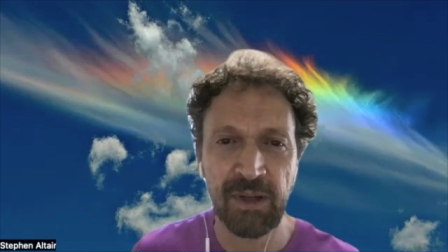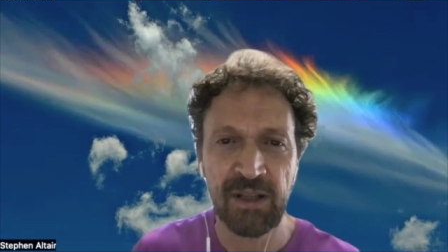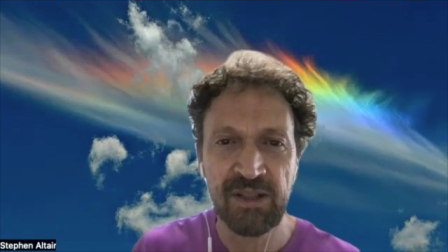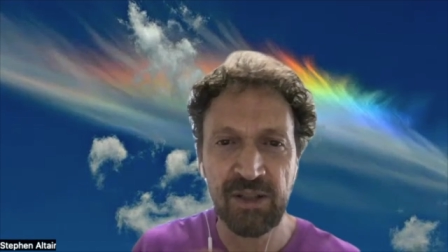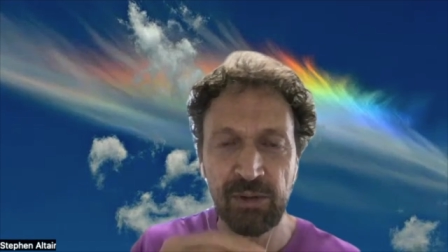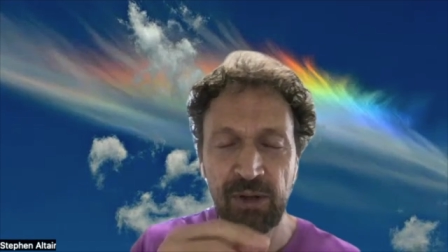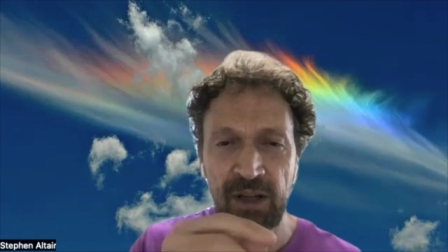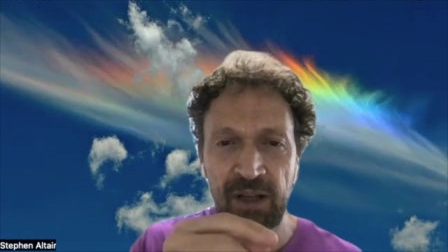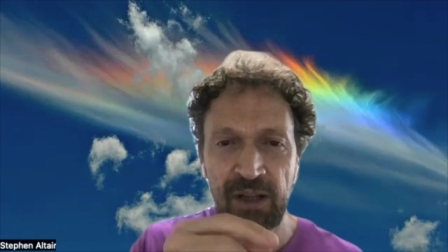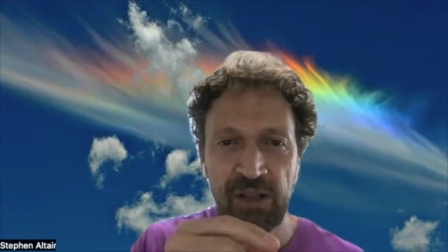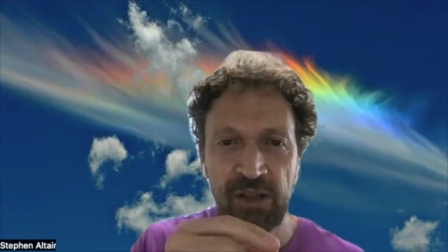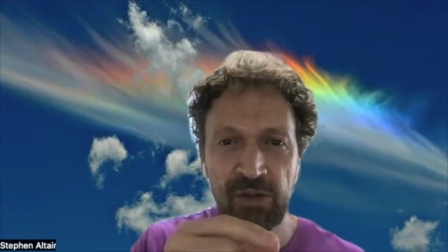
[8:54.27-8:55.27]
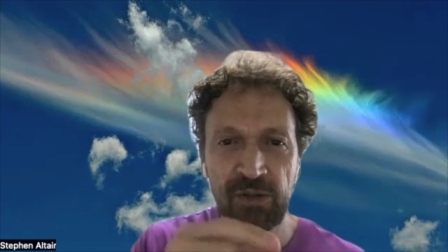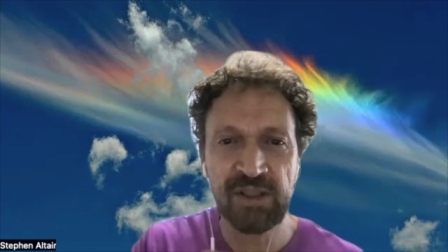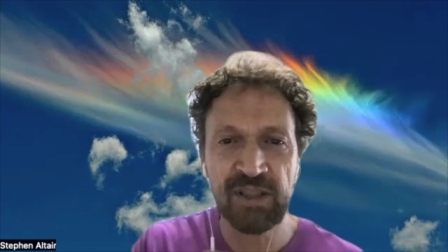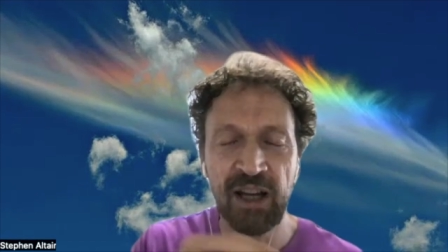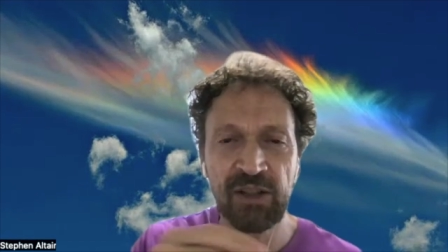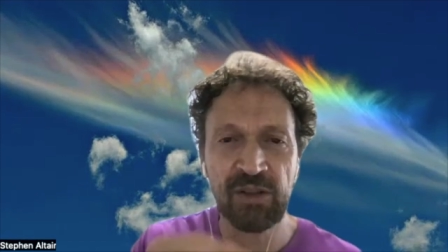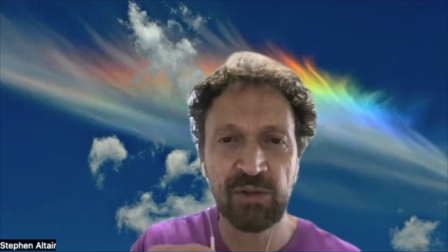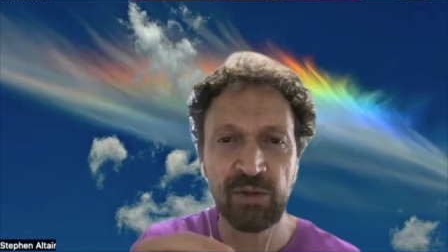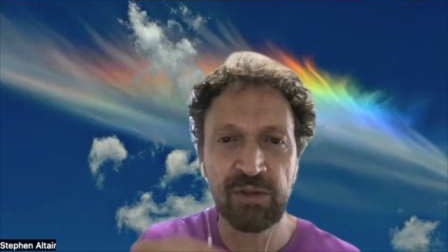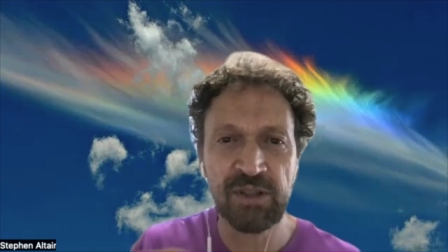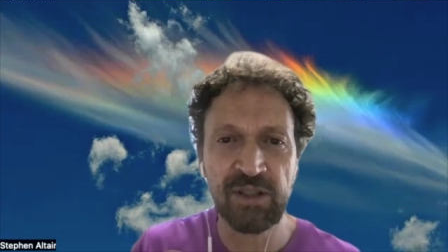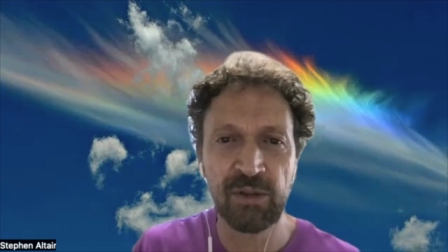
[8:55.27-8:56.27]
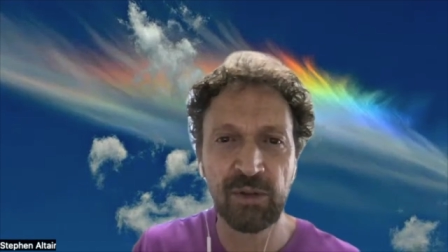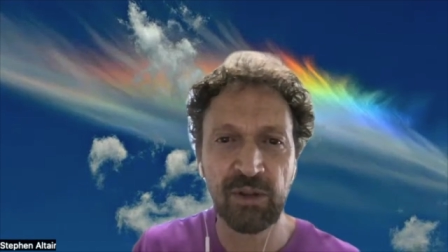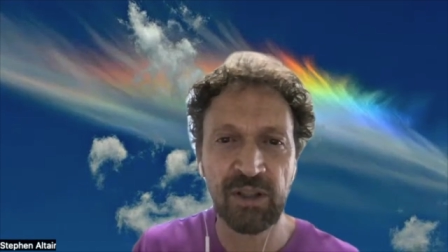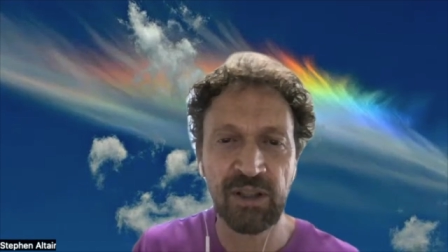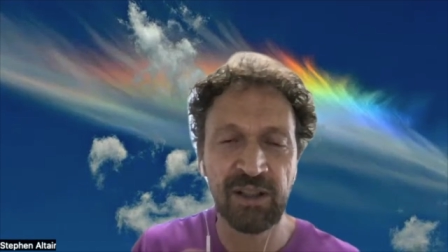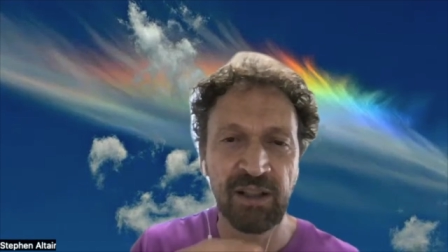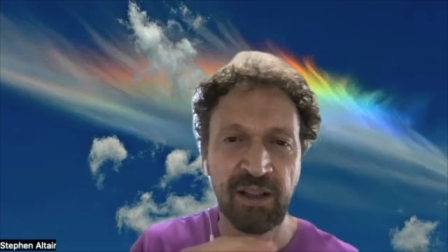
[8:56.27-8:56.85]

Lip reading: so you start to also look at